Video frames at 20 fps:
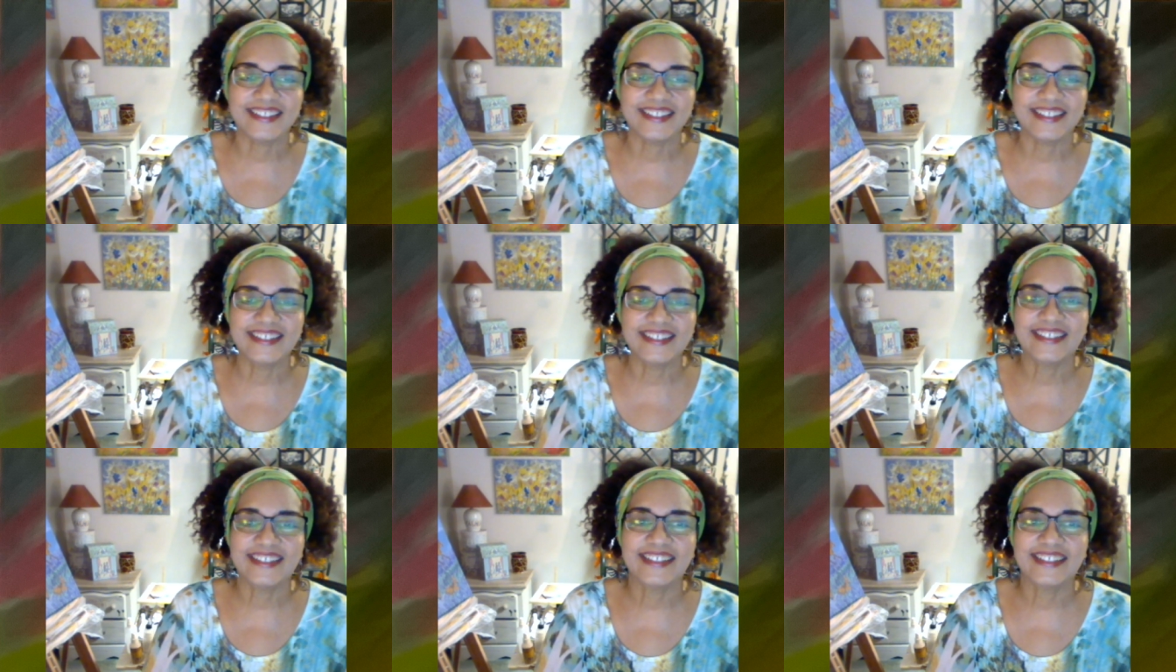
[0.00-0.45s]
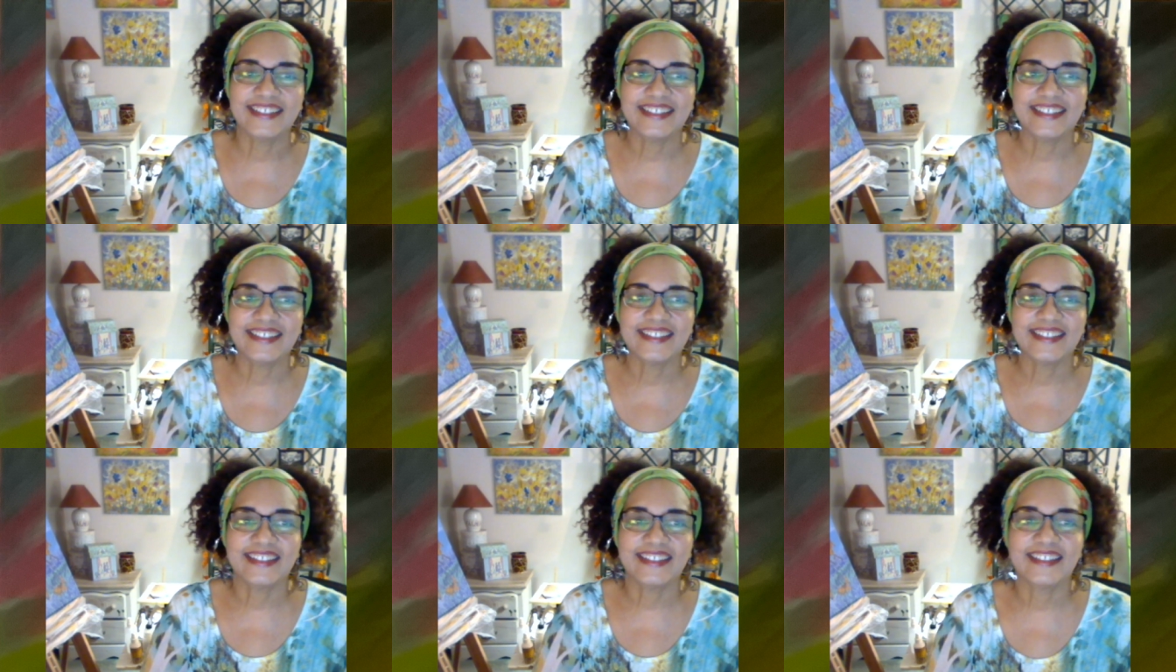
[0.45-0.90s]
They said
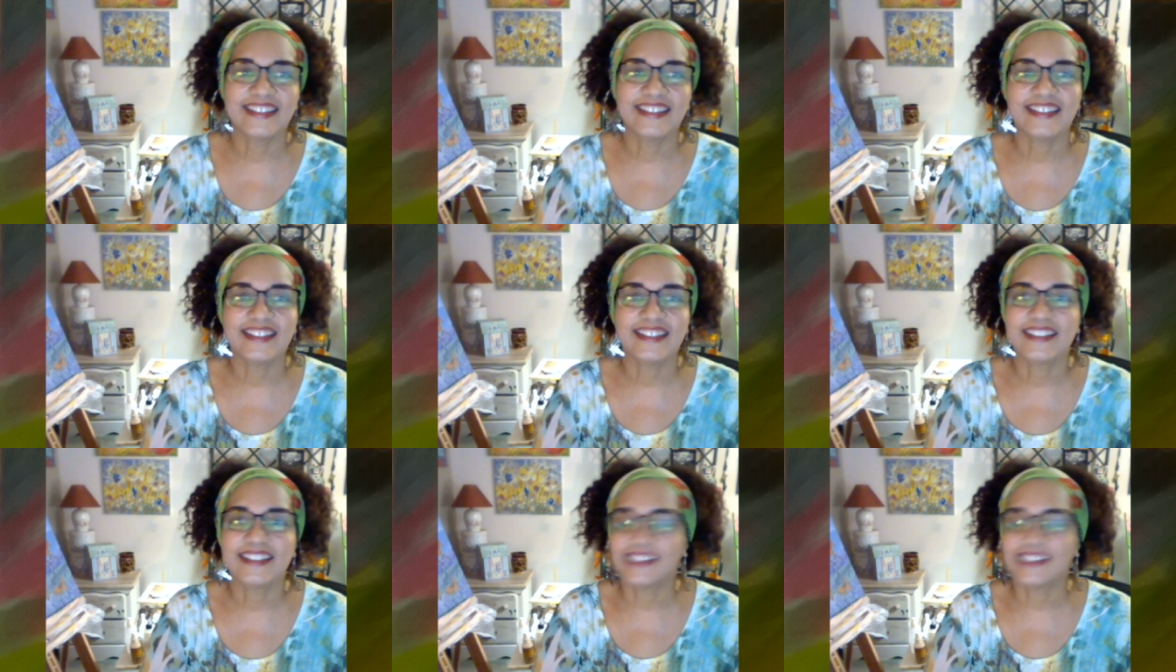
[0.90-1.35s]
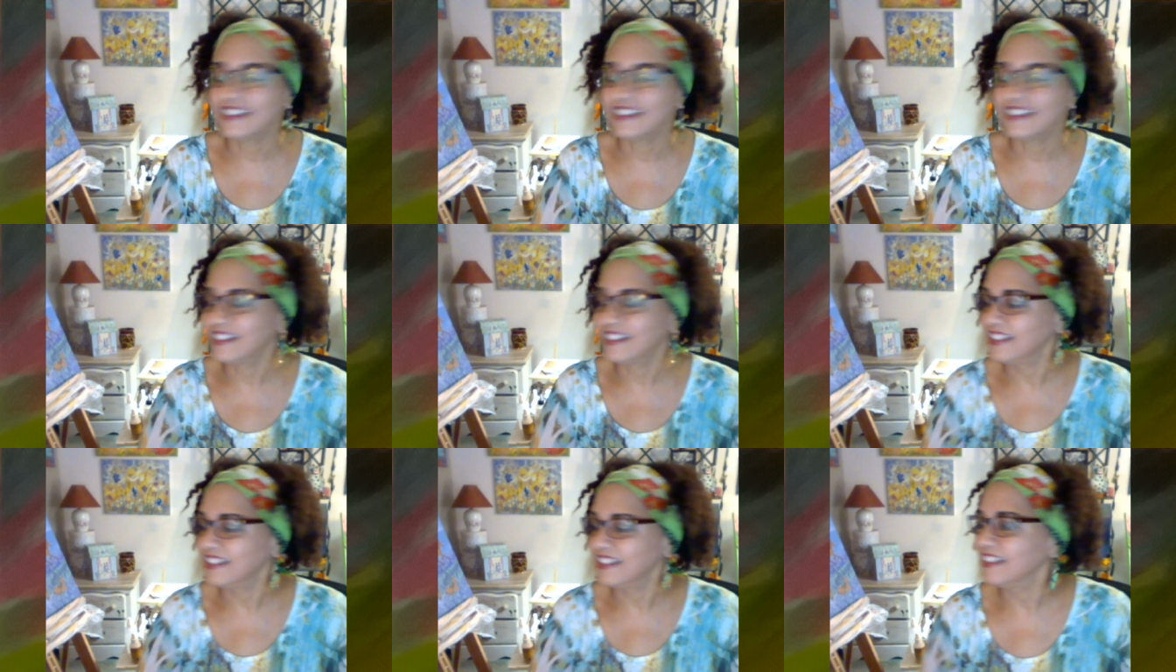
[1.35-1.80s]
too loud.
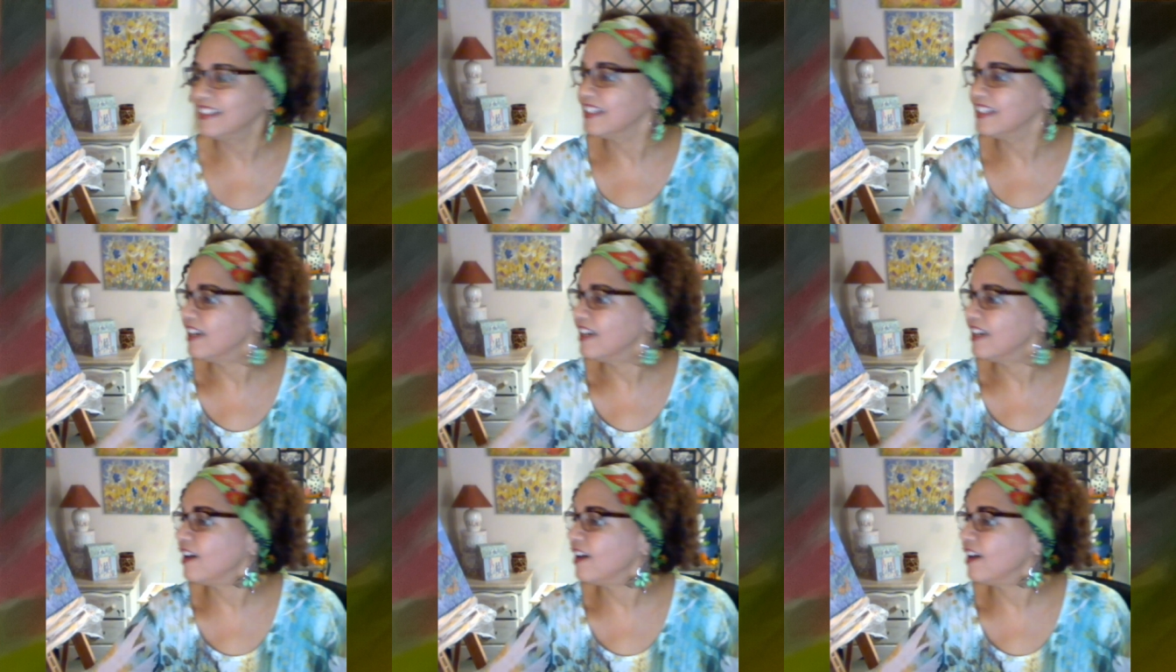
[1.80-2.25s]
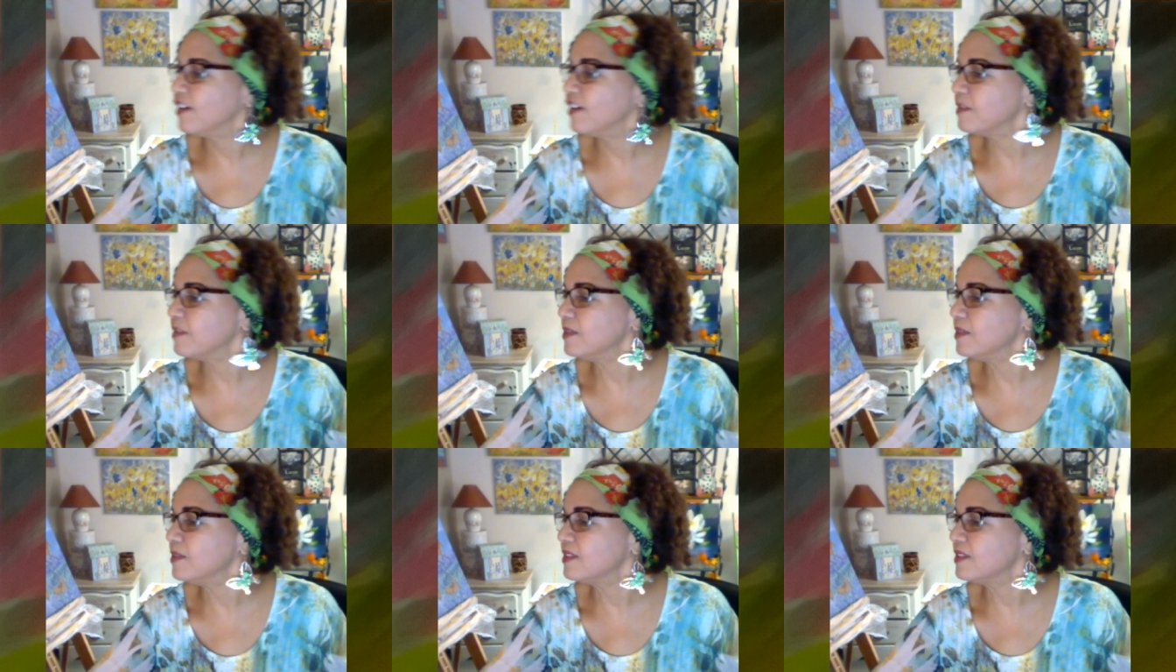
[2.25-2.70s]
Oh,
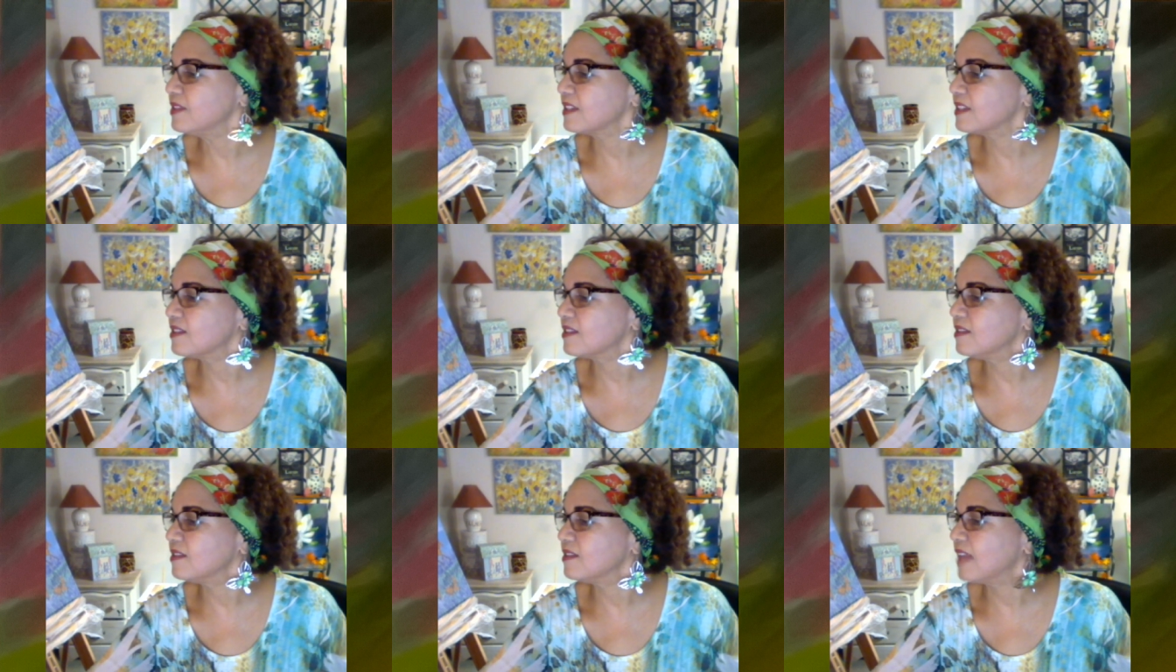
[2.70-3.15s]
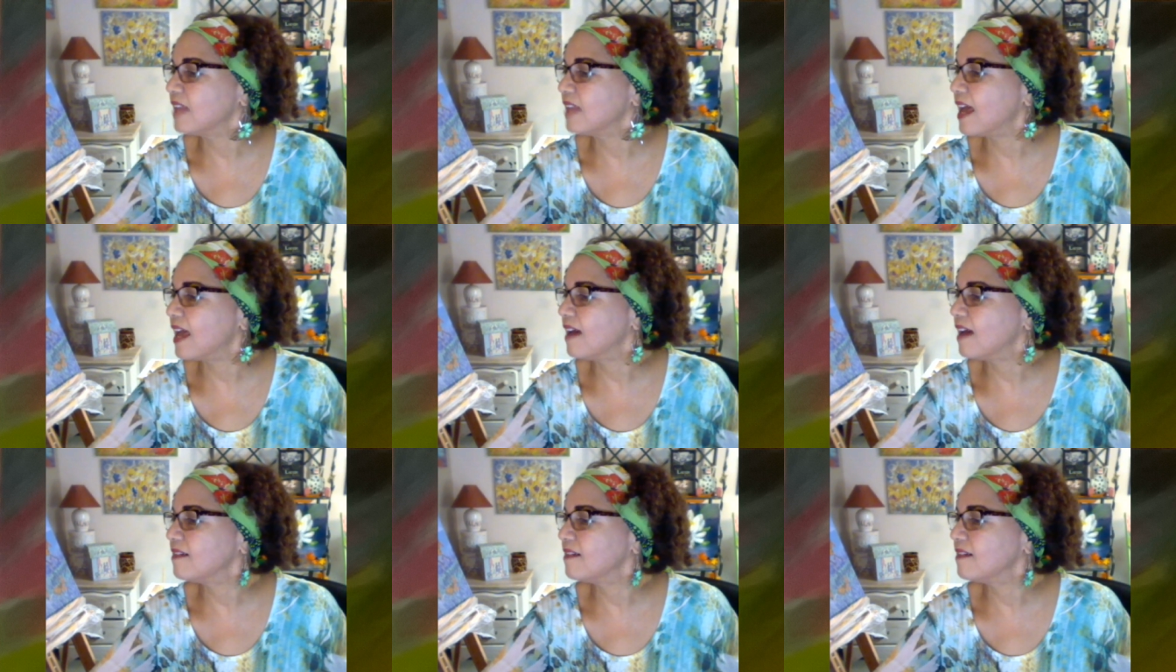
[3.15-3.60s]
the music's too
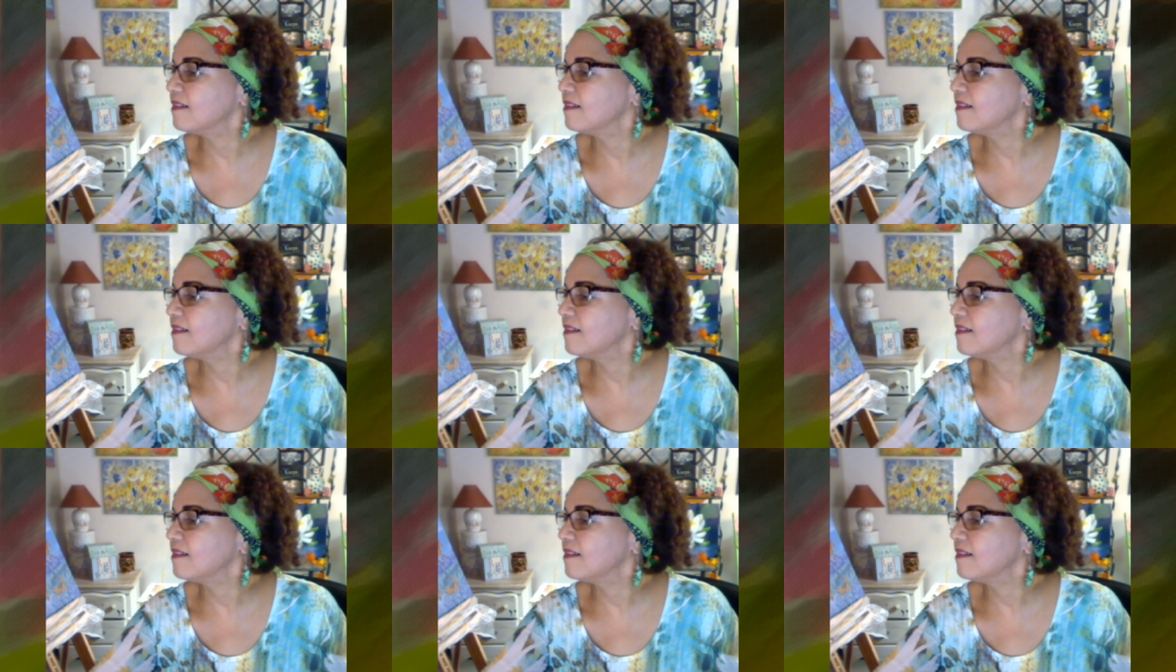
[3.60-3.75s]
loud.